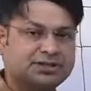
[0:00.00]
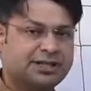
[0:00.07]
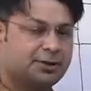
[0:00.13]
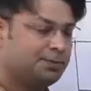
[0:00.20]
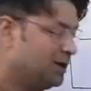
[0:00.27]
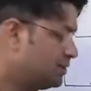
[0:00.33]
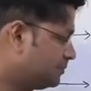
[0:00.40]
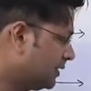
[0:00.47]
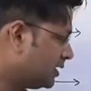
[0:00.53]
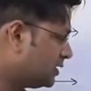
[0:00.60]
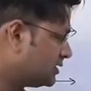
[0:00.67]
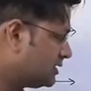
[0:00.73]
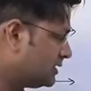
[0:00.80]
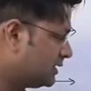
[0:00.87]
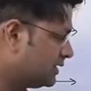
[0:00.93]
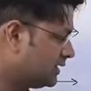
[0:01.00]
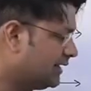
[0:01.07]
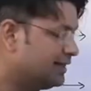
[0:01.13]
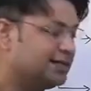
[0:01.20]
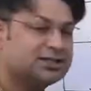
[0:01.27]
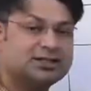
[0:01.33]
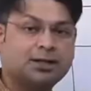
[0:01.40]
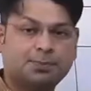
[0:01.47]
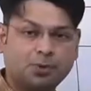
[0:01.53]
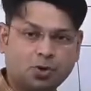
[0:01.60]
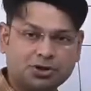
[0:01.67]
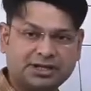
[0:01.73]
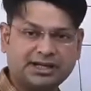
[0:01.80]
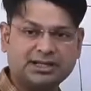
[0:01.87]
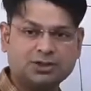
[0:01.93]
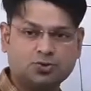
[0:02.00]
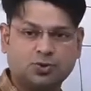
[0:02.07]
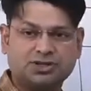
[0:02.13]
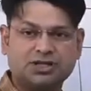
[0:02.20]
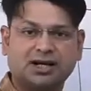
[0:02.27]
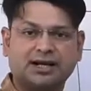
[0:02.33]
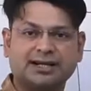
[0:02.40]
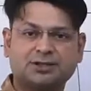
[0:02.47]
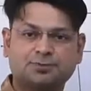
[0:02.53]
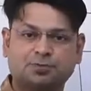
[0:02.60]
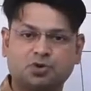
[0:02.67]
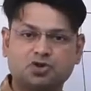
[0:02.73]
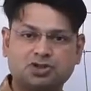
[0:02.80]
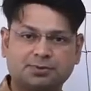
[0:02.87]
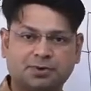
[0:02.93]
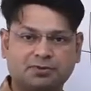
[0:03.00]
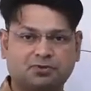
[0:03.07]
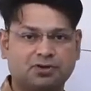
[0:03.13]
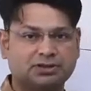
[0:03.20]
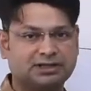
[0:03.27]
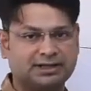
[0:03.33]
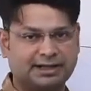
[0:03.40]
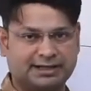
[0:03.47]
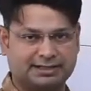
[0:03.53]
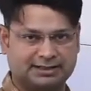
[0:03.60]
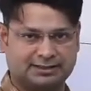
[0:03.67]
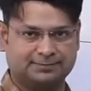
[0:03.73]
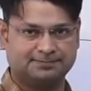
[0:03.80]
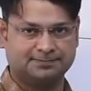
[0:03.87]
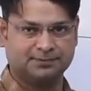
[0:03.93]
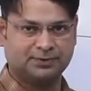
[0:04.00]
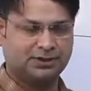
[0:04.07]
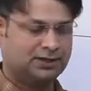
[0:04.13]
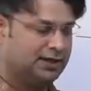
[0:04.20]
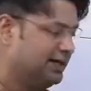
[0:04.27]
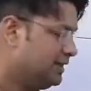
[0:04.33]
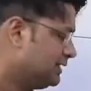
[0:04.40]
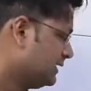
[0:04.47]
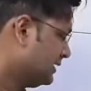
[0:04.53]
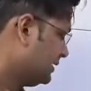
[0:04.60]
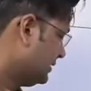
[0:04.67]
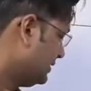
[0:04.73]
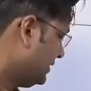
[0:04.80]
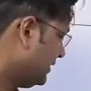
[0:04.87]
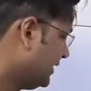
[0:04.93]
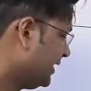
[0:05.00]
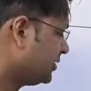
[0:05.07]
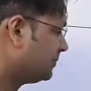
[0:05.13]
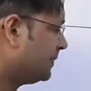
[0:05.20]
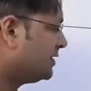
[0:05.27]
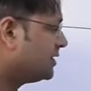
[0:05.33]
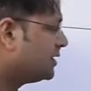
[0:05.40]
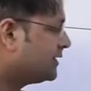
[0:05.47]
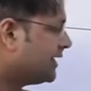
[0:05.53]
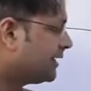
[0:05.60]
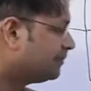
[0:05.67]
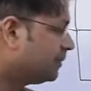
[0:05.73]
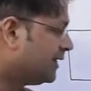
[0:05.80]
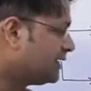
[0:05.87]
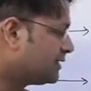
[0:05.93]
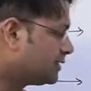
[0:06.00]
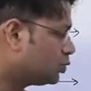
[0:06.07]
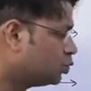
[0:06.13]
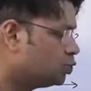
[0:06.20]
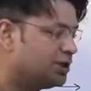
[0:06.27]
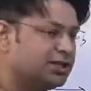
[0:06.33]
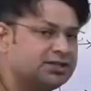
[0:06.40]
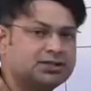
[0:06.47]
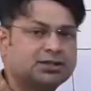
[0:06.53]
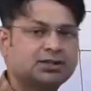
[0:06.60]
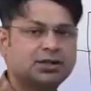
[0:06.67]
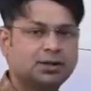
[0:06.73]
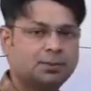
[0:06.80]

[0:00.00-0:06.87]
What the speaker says: take place, because it is the proteins which are responsible for the trait, right. Gene expression take place through these